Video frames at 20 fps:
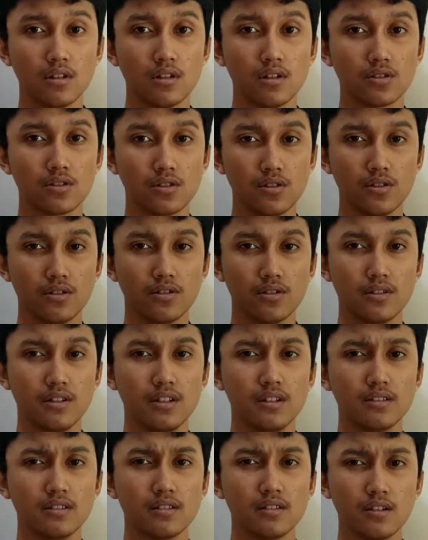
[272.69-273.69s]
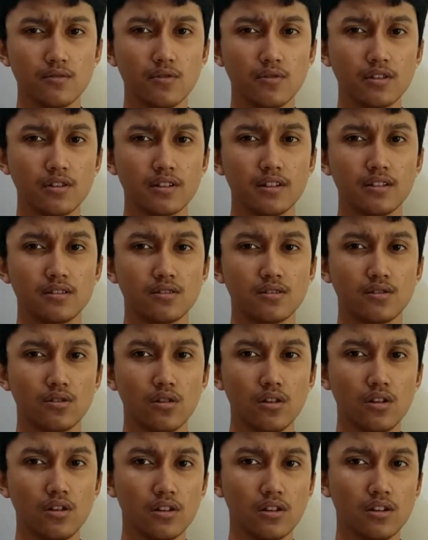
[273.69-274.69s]
So this network is no
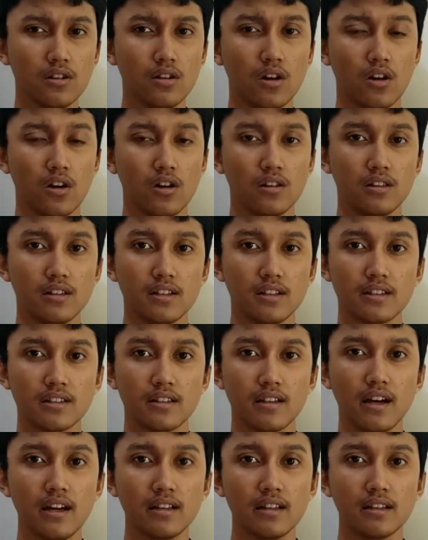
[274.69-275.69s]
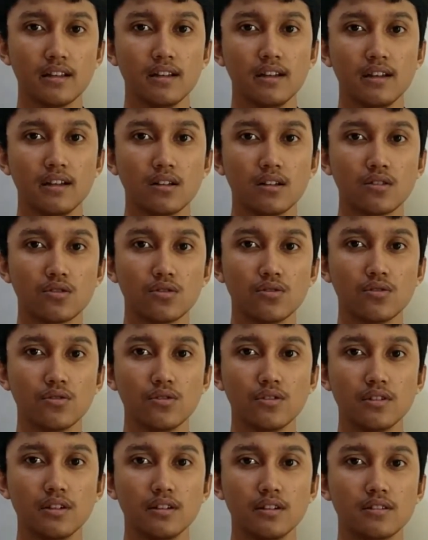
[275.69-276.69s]
longer only tied
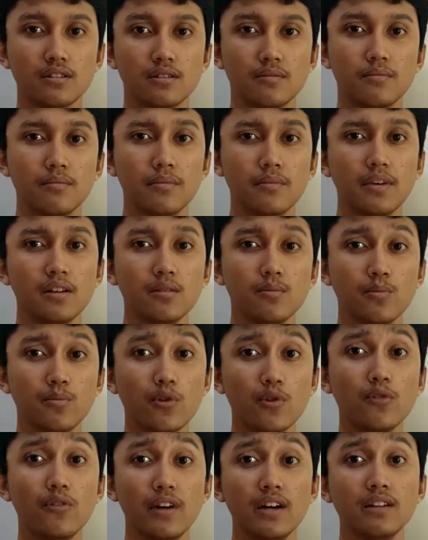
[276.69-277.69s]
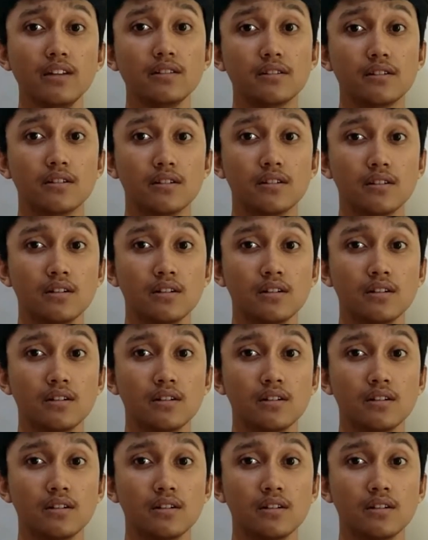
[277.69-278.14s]
to its main provider.